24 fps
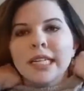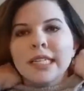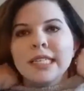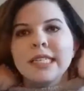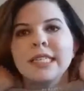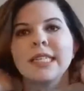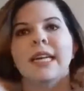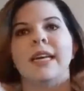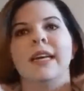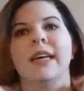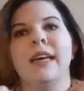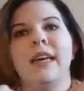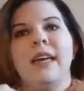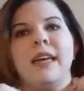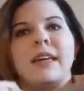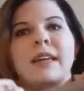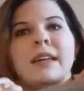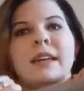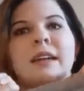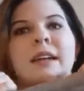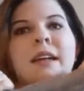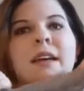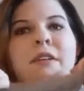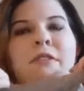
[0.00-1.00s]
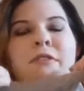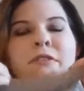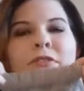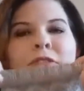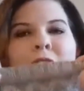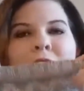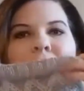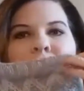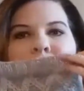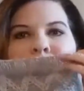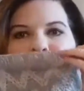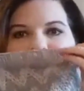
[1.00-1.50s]
it is knit in
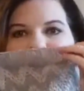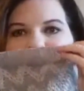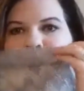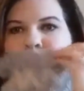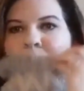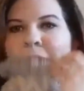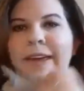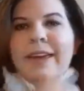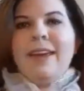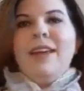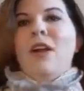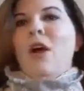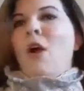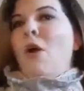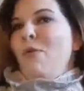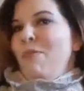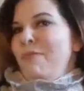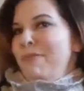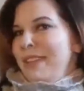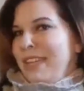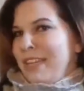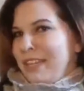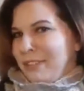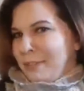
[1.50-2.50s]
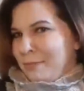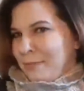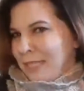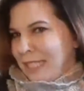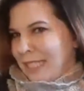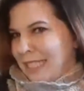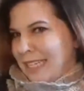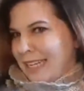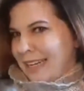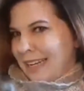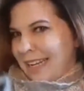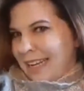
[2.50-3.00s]
fingering weight. Oh, here's
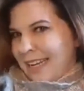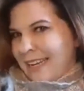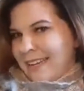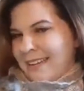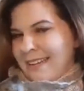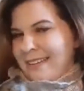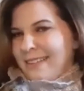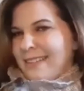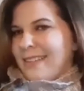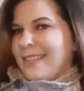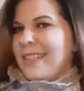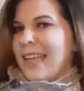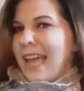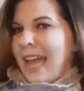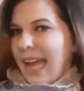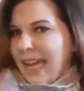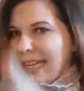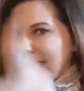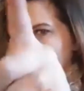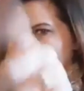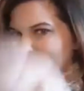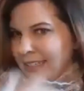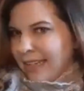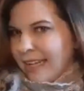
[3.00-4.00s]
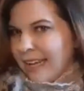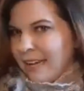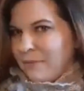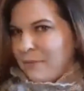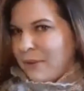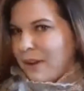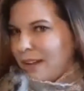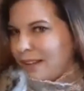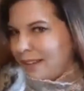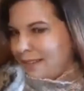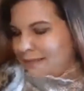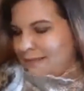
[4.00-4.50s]
Miss Tilly. Say hi to the
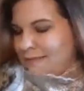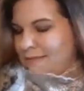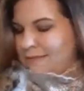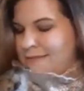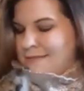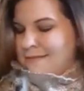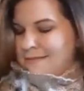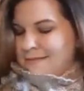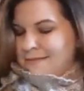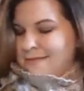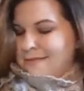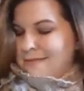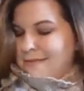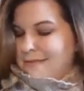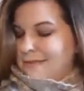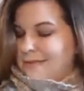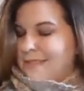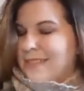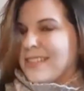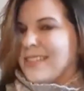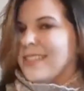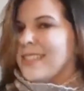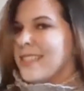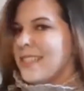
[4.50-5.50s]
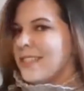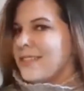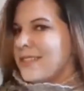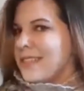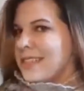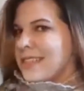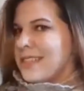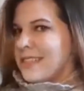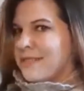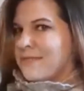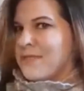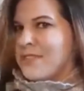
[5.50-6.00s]
camera. Say hi to
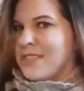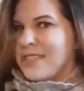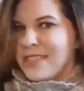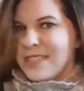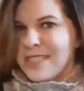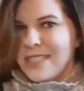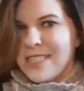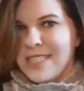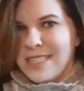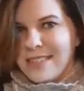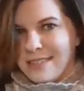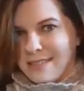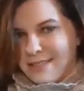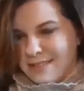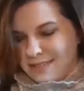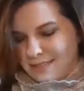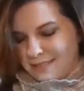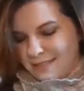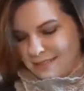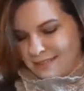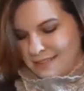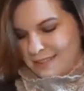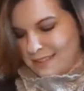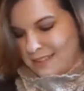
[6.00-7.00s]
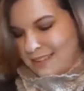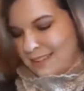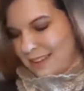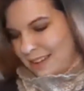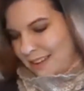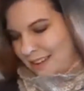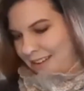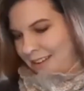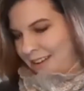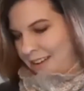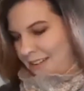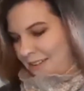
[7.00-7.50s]

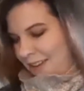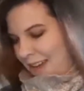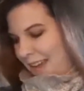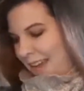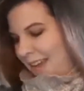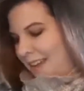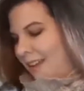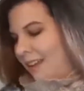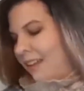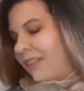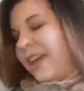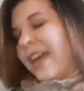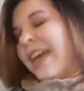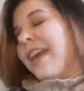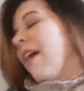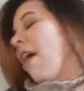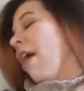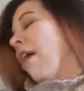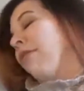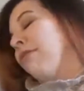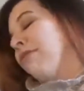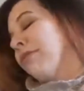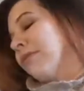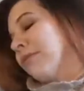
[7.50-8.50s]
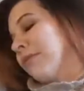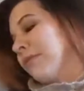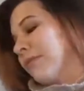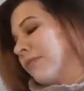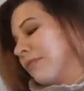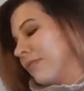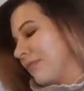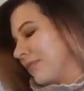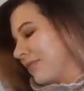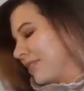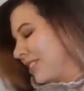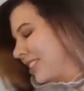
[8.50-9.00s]
the camera, Tilly. Hi. Okay,
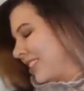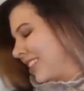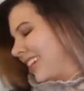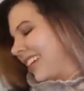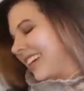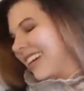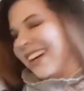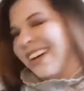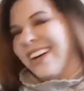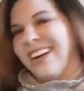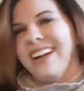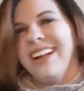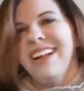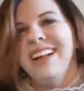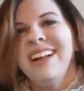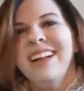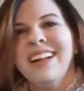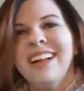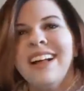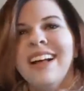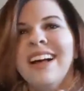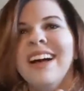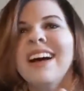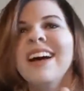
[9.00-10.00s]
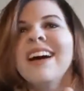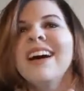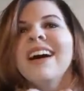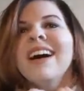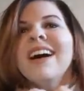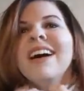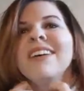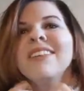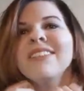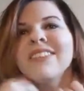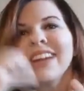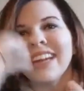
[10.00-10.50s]
off. Good girl.
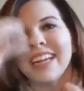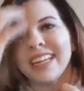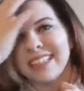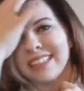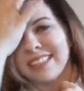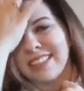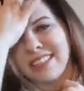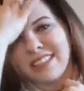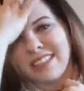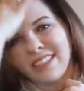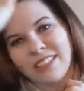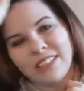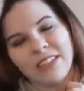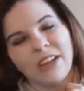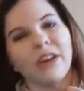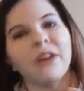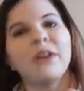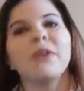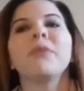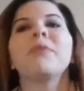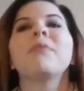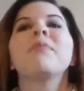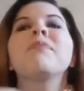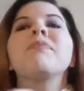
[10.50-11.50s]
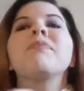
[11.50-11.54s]
Alright, so,